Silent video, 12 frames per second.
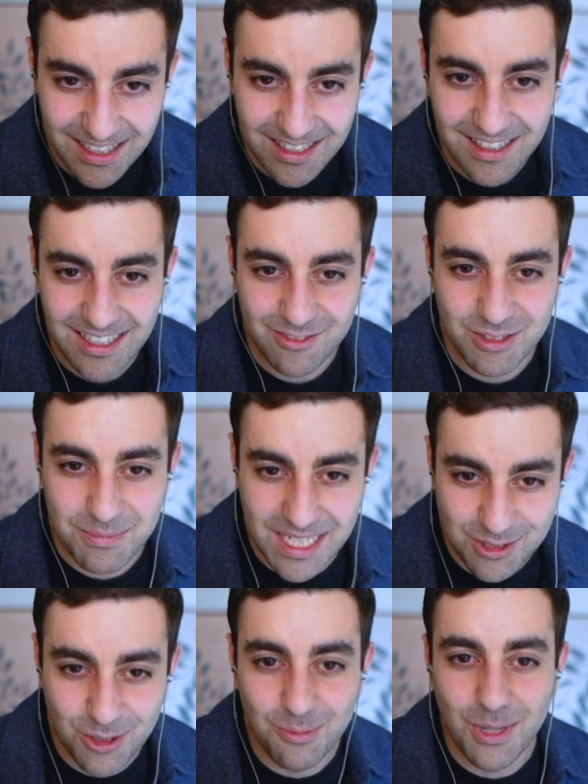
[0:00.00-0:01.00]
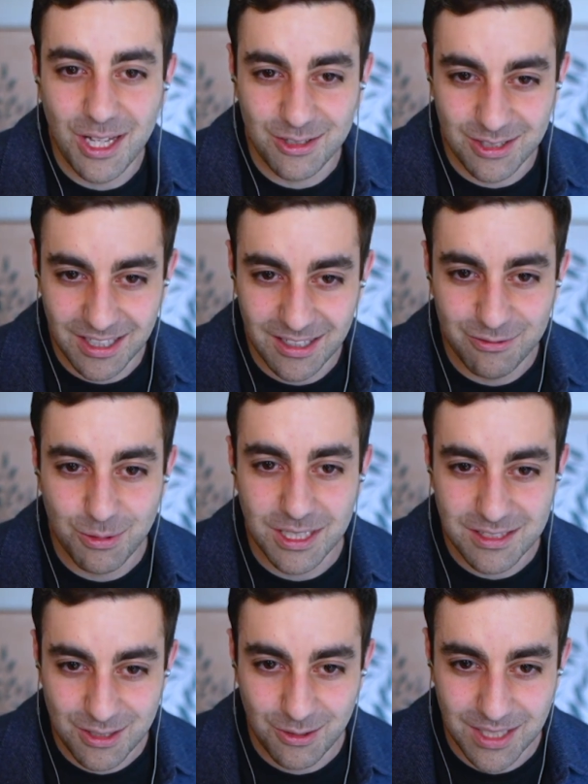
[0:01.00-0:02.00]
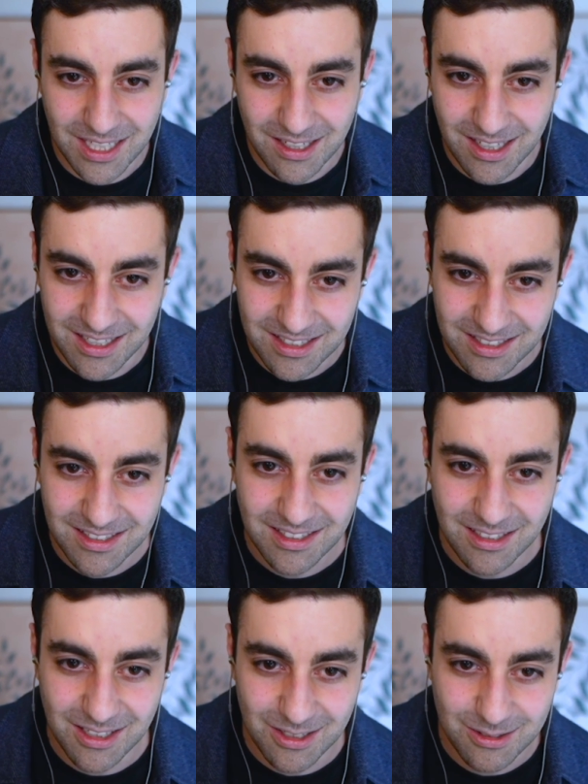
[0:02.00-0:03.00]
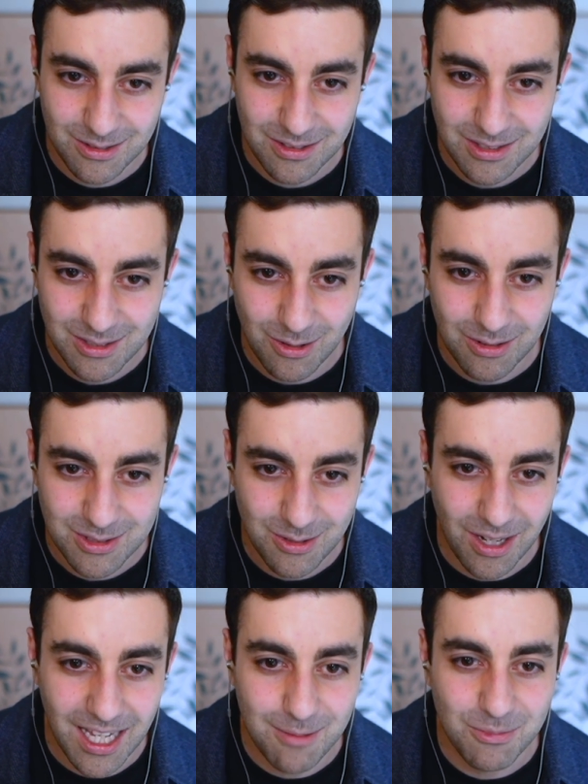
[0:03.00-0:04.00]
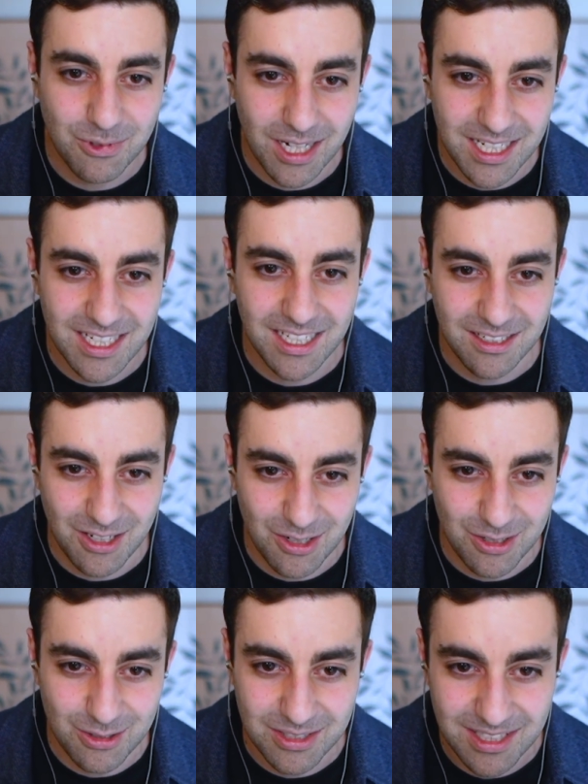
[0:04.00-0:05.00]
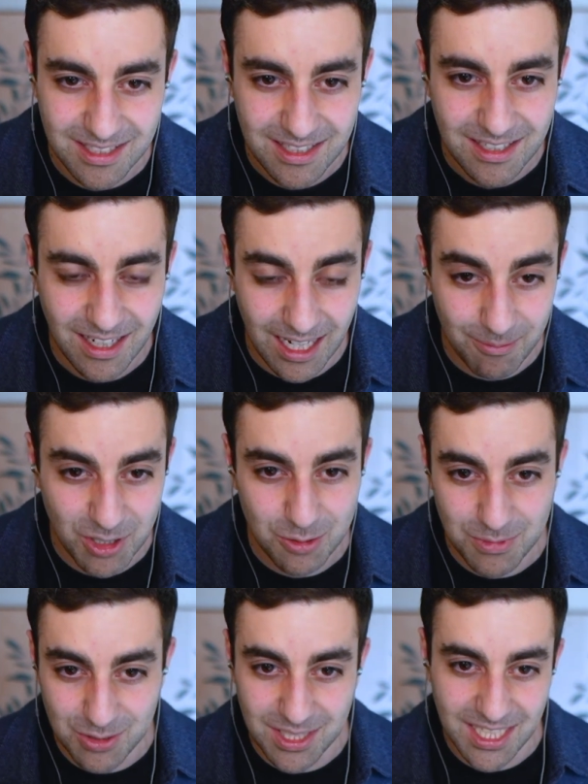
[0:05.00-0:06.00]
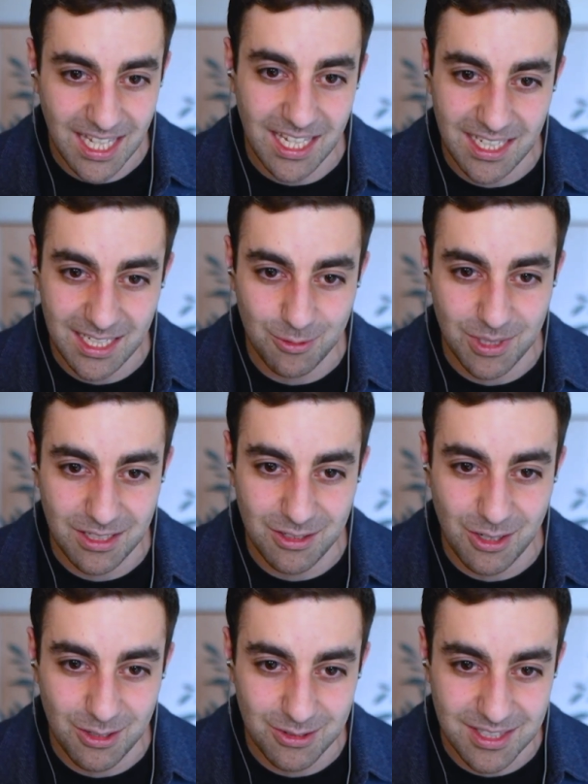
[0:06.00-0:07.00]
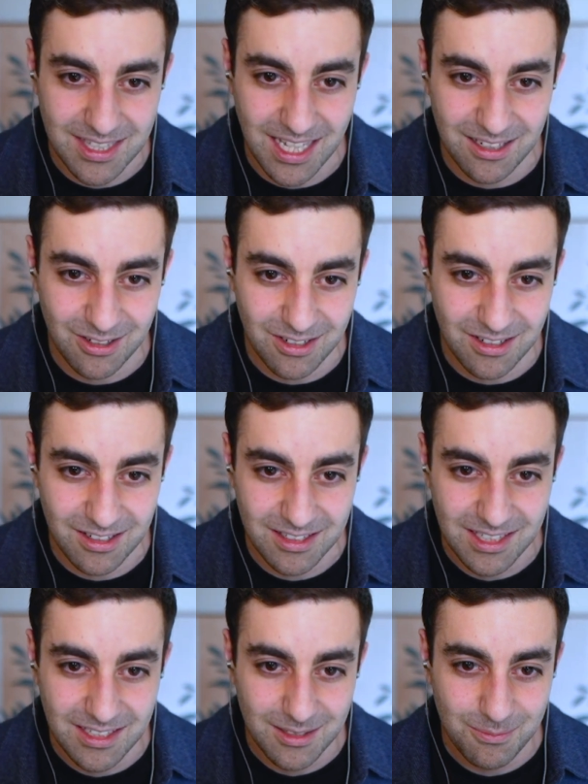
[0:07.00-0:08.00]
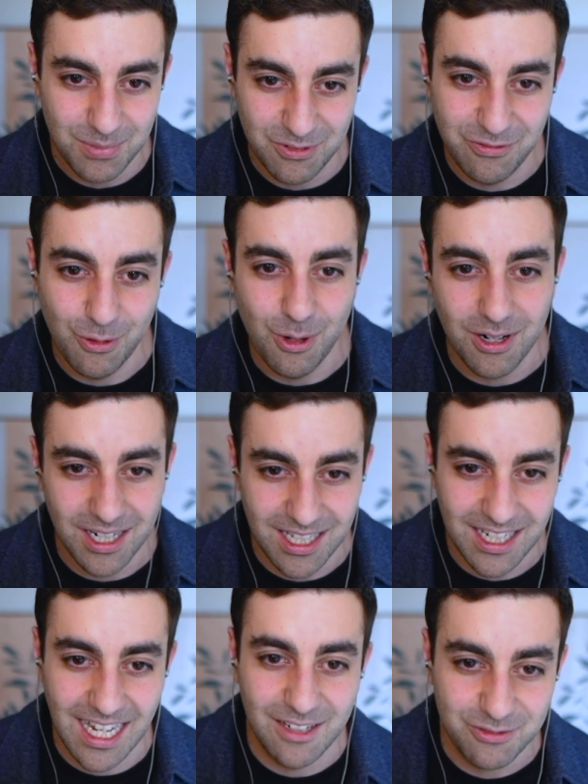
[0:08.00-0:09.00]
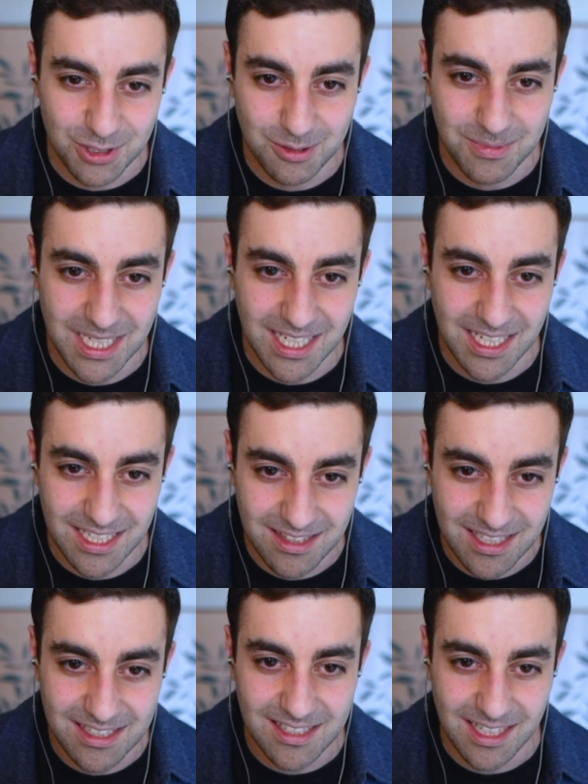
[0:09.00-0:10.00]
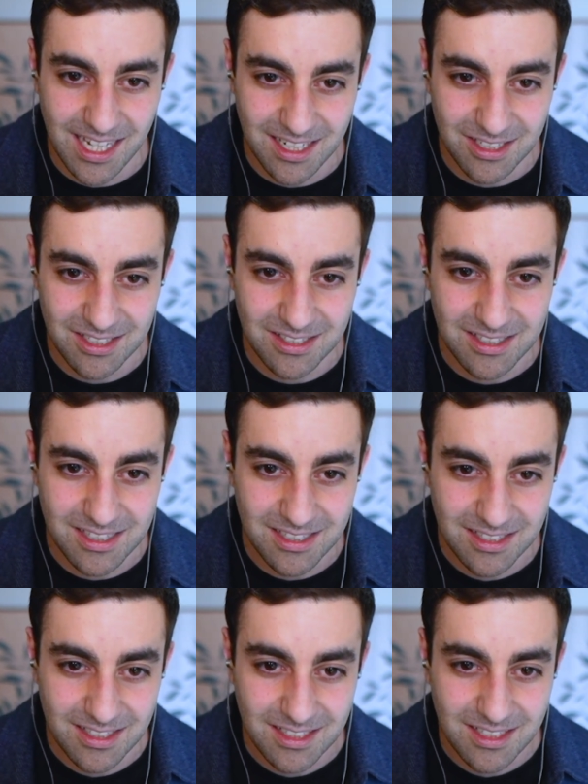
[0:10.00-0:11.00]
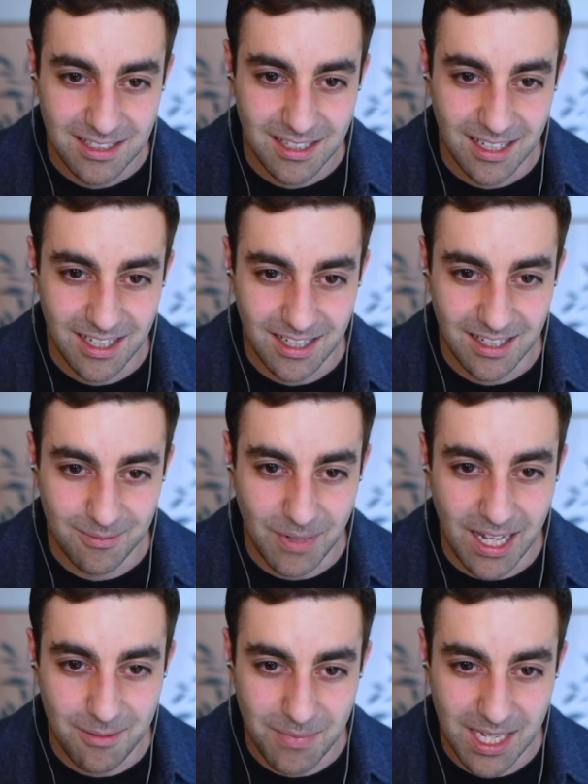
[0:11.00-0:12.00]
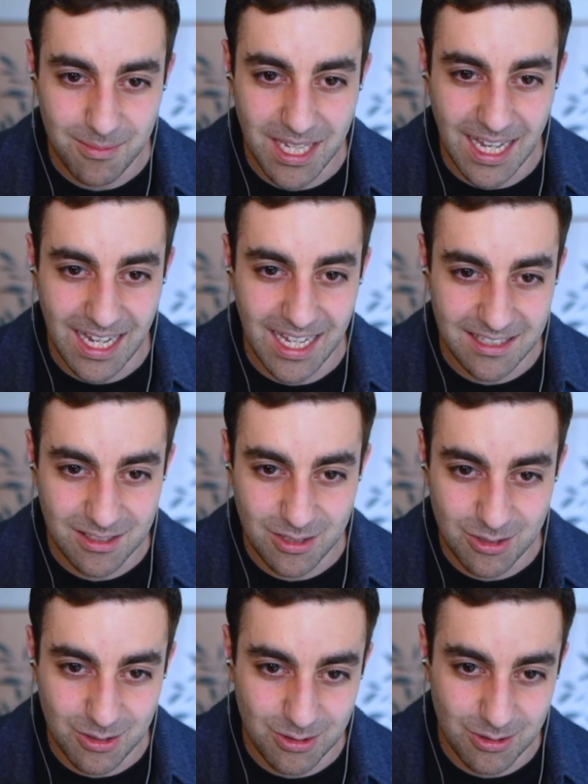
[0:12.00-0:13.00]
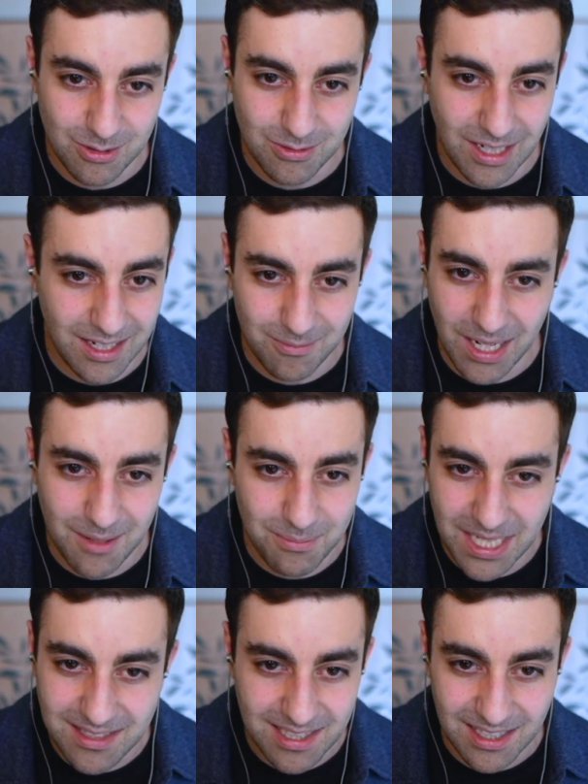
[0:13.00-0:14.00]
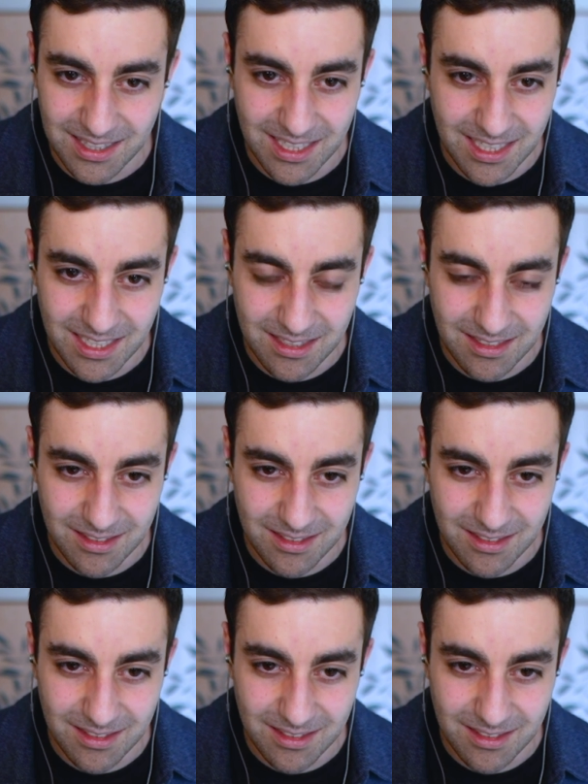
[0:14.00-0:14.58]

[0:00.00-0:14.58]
give a mental model of what's going on, you know? So I'm running a node, I'm communicating with nodes that are before and after me in these layers. I may be asked to, I'm basically,